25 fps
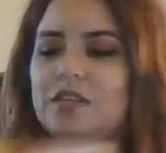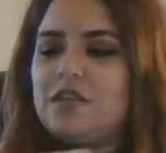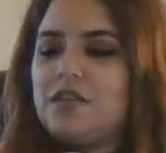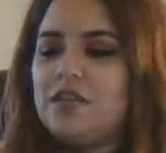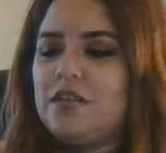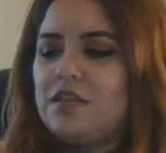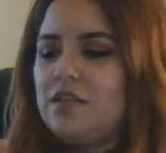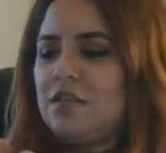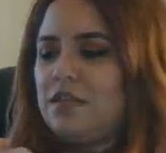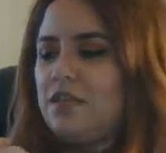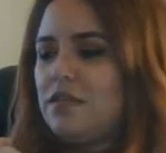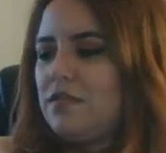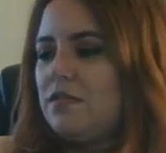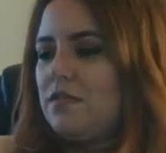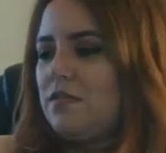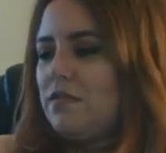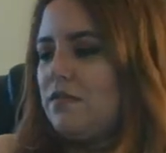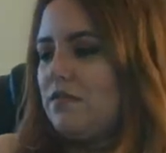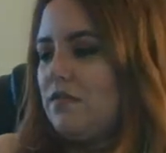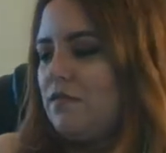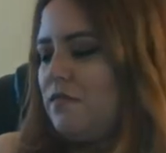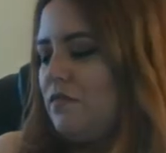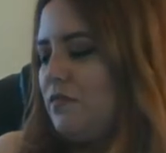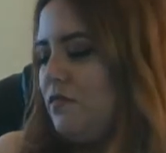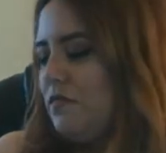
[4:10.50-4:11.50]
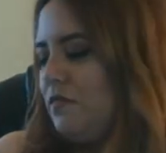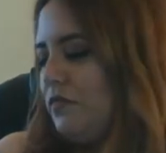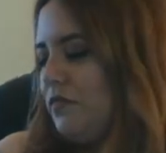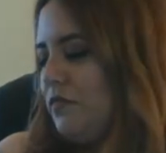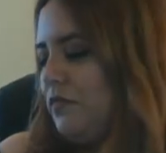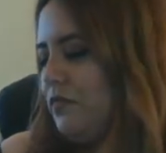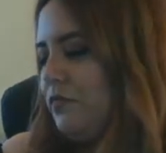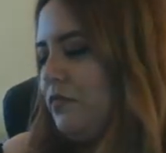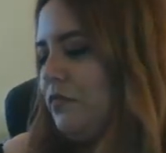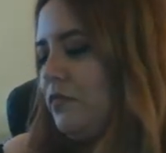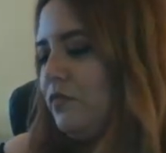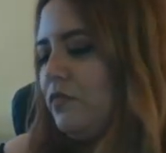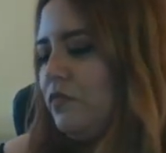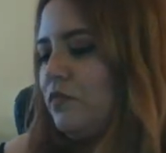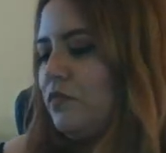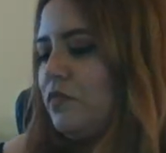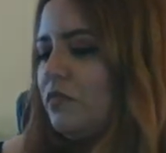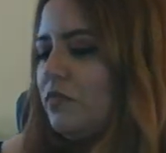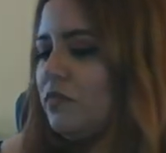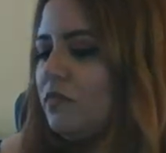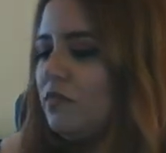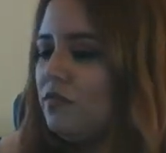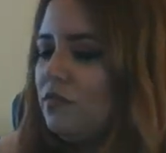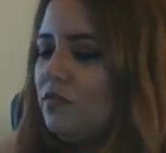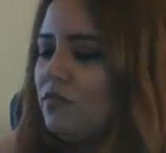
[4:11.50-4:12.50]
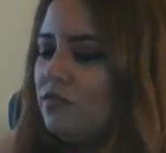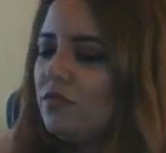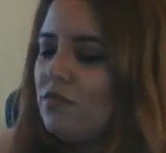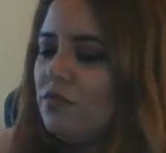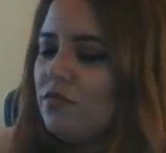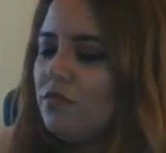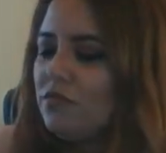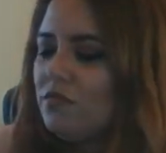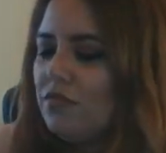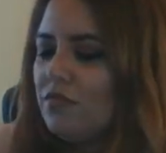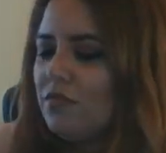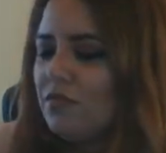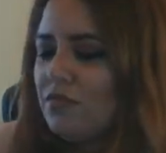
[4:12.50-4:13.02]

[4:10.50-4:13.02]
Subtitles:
[no speech]